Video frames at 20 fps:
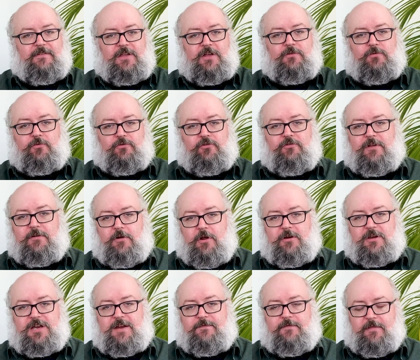and they all do their
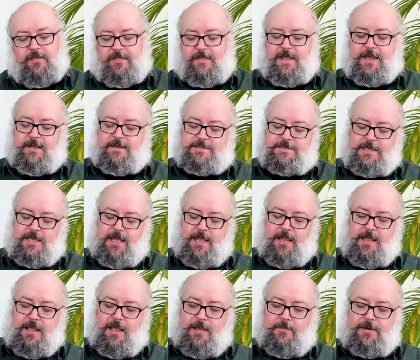own different things.
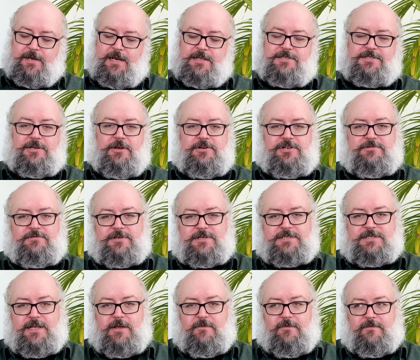But Glen Scotia
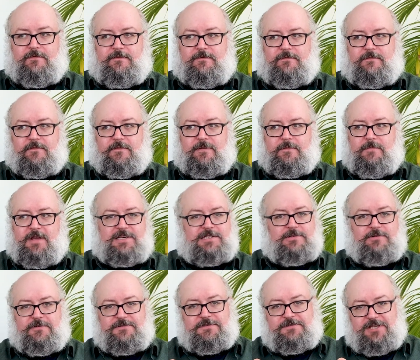itself makes
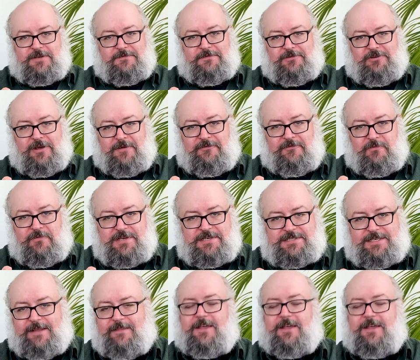lots of different types of whiskey.